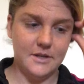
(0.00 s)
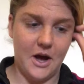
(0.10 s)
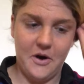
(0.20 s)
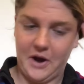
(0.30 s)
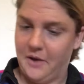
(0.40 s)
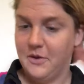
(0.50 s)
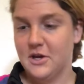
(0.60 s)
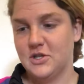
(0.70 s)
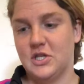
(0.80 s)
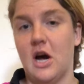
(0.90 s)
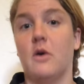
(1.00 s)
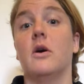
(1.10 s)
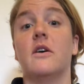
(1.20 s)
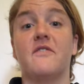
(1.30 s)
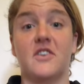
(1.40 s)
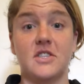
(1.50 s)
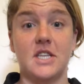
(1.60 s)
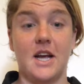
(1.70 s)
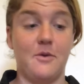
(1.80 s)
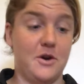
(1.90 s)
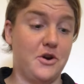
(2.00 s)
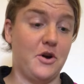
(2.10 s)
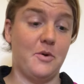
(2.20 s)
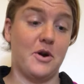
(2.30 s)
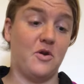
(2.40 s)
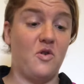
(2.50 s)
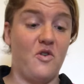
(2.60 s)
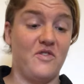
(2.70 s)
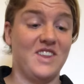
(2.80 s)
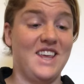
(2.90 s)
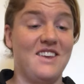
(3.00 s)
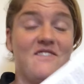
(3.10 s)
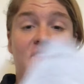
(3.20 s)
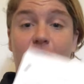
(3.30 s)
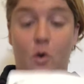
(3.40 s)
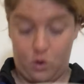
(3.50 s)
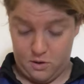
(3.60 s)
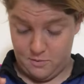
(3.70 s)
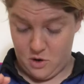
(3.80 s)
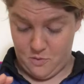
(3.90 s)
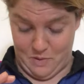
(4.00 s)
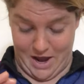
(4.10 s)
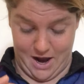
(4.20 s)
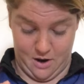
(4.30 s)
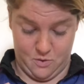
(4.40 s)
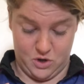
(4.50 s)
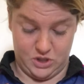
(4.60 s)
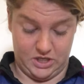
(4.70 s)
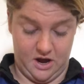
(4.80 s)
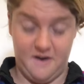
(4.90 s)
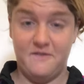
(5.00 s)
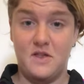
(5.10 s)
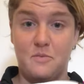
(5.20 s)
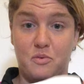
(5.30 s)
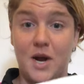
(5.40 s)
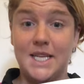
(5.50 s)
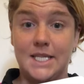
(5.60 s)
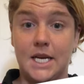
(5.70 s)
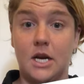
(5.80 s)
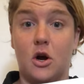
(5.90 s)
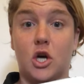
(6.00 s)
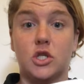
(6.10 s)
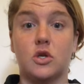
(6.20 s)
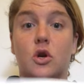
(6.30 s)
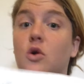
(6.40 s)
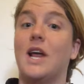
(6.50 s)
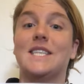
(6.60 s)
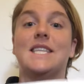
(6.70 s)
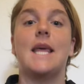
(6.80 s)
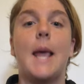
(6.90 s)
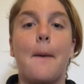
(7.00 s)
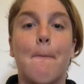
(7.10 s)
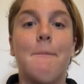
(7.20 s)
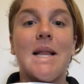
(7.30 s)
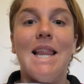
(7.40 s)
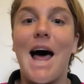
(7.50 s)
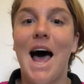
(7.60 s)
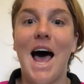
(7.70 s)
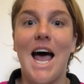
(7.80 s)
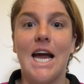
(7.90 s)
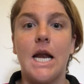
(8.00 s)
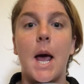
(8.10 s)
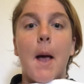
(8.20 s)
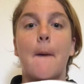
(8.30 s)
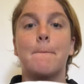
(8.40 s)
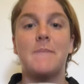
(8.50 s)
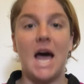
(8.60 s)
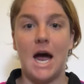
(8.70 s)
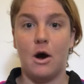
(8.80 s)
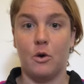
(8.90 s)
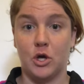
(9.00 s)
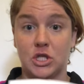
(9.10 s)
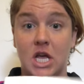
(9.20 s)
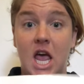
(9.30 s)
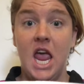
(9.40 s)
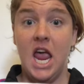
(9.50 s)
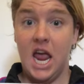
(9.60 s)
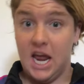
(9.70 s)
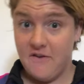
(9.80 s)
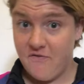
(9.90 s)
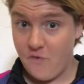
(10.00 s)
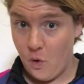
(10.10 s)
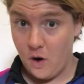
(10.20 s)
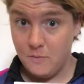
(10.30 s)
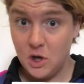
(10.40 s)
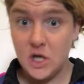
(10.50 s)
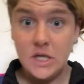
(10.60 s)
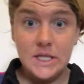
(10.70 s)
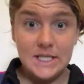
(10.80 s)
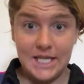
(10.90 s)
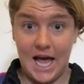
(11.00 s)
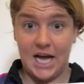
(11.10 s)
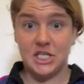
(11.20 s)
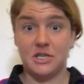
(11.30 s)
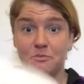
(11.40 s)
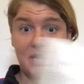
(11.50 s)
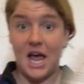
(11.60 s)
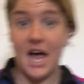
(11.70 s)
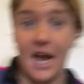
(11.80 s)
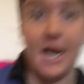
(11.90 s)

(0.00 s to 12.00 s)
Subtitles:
Okay, so first thing I want to do, I want to go over the informal powers of the president, also known as the implied powers. Informal / implied.